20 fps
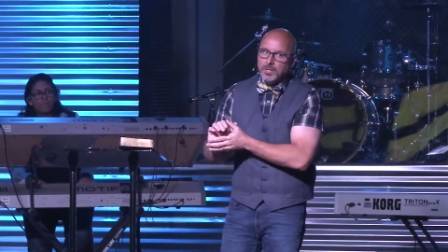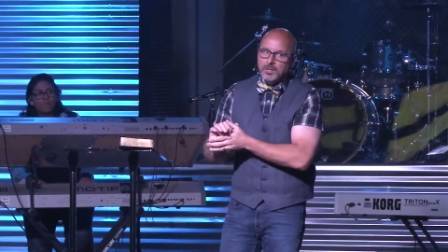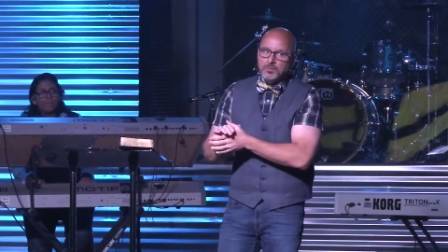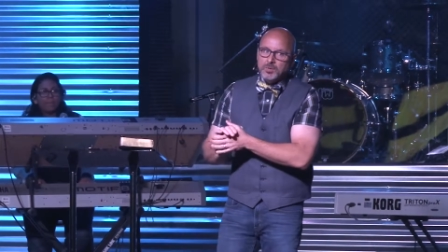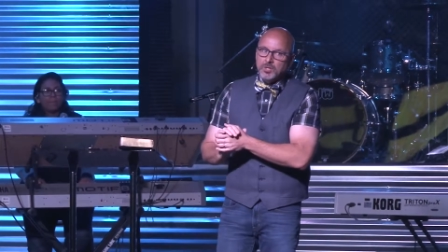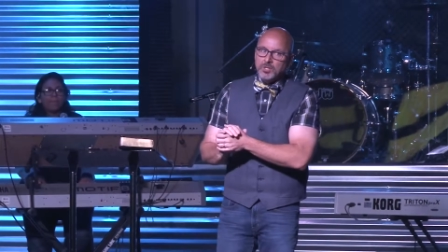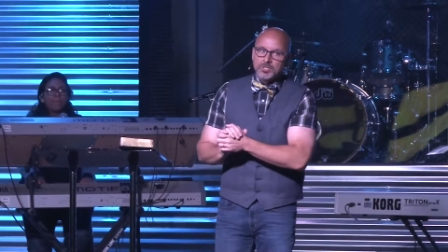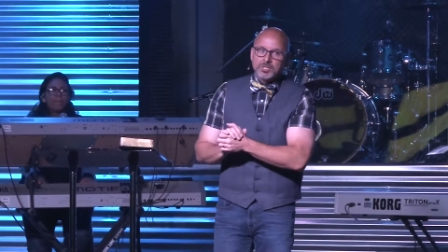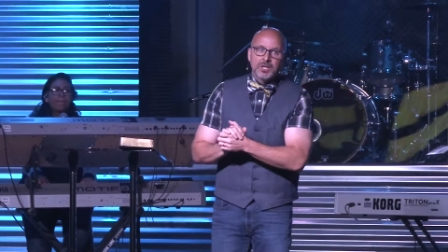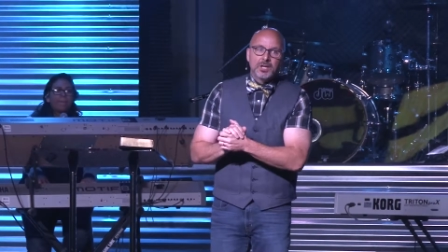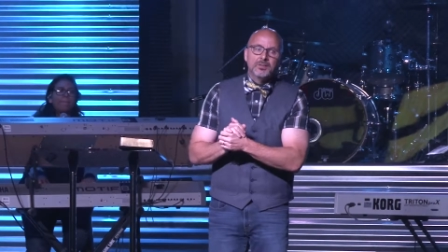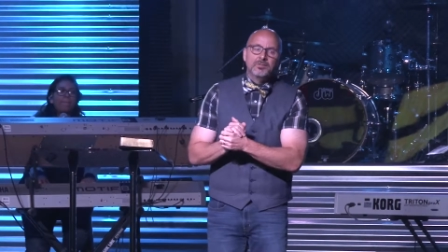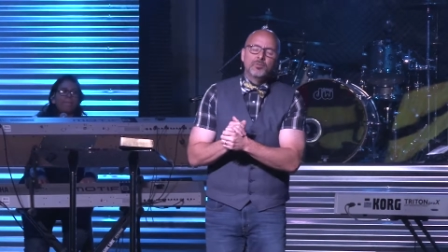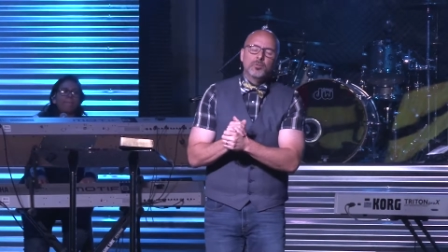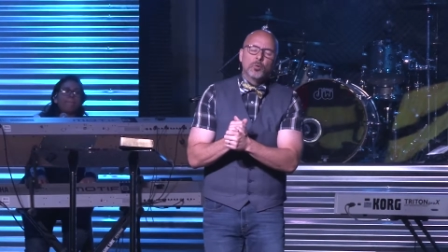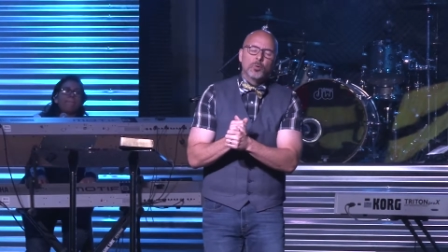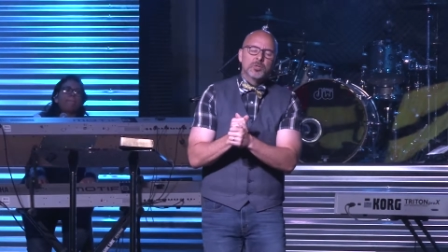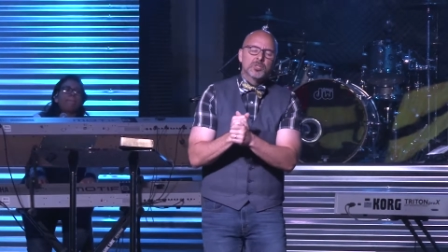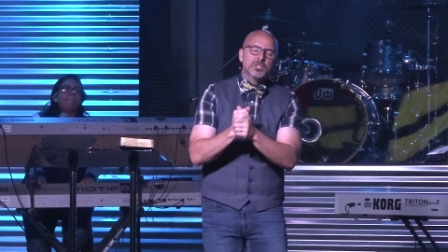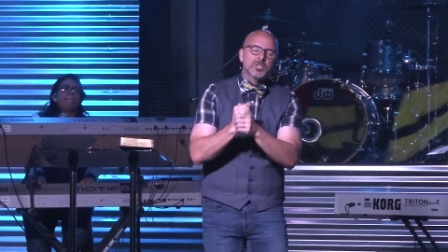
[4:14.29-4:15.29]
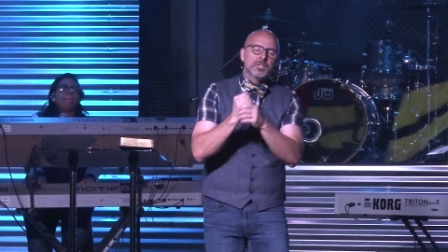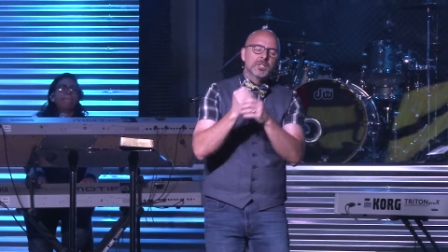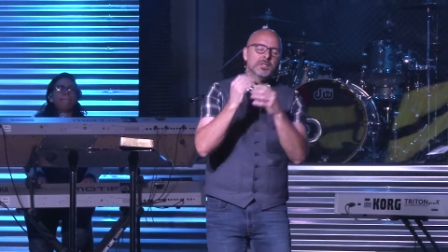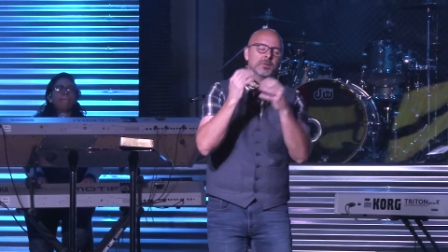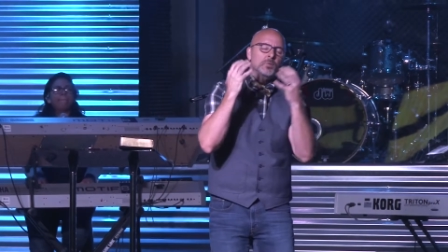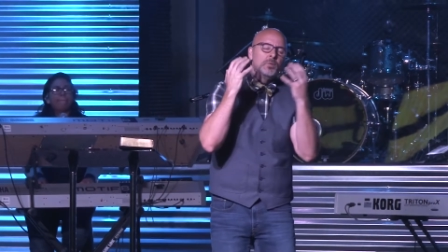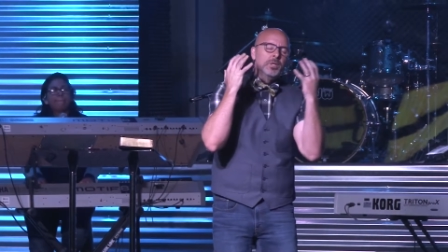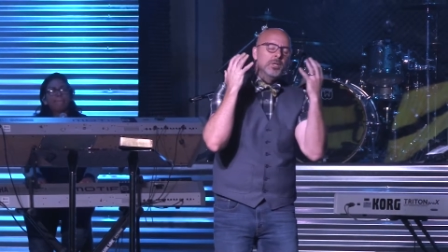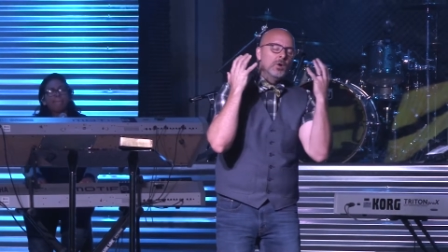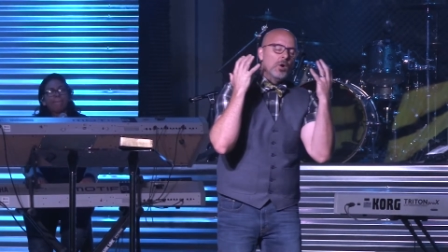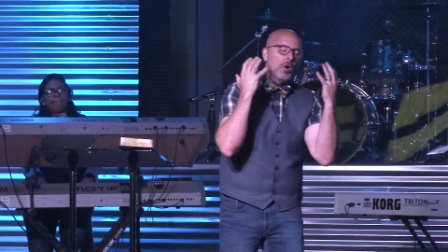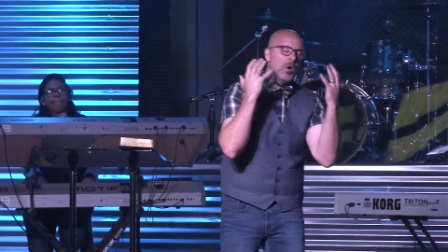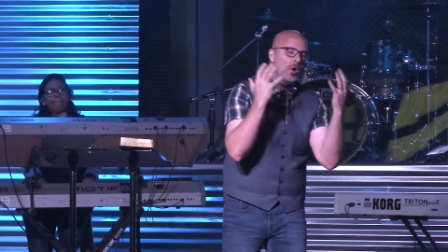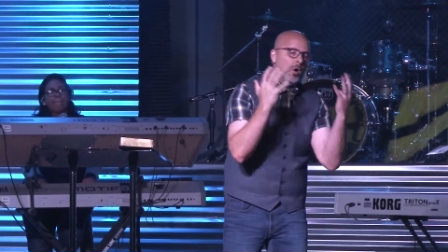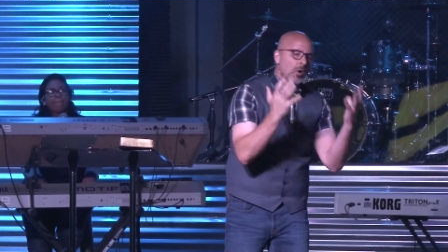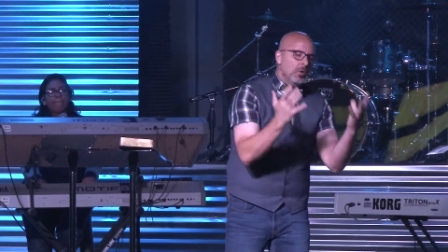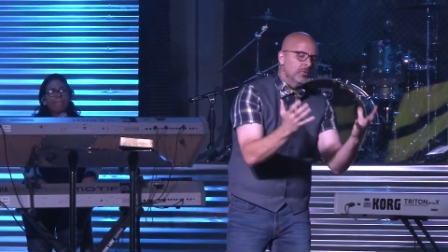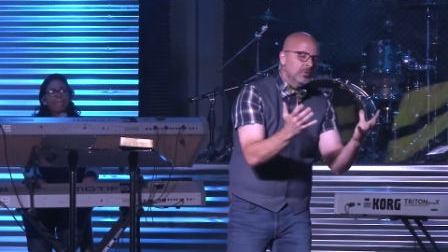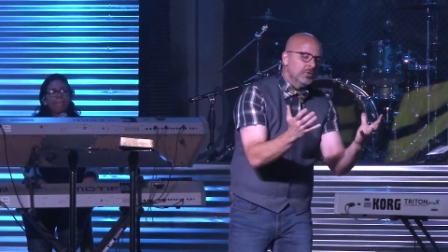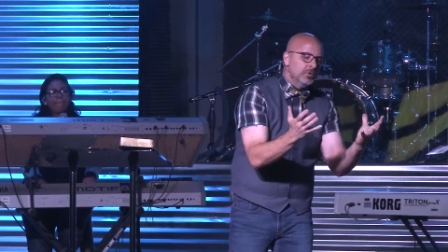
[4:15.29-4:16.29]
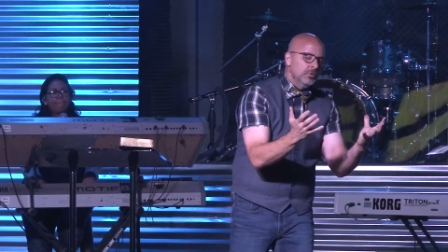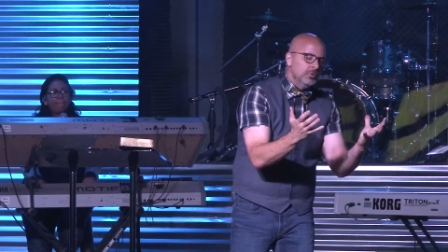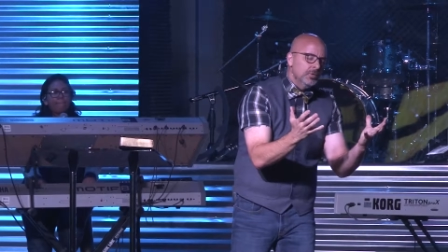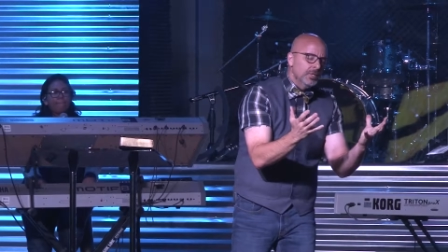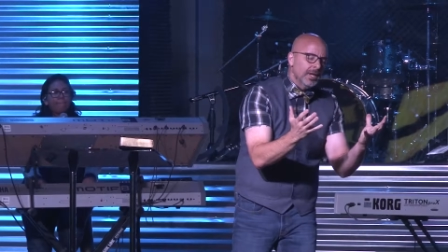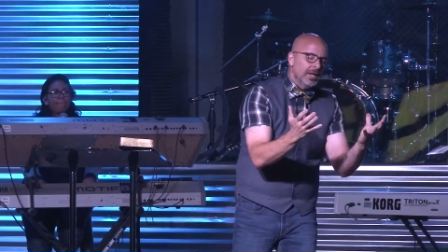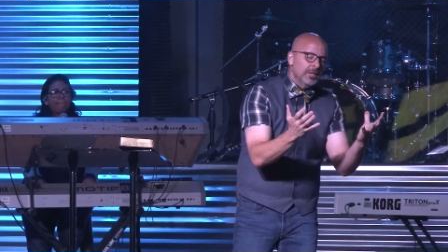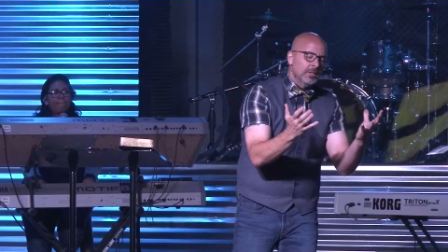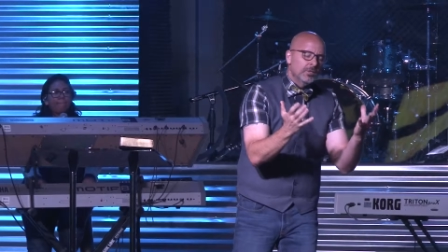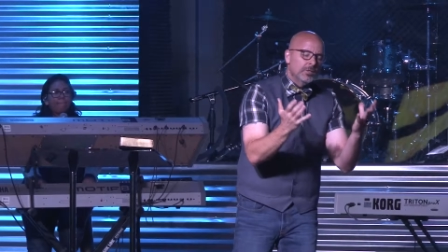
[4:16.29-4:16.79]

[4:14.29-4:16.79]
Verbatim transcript: Because unfortunately, we all do that.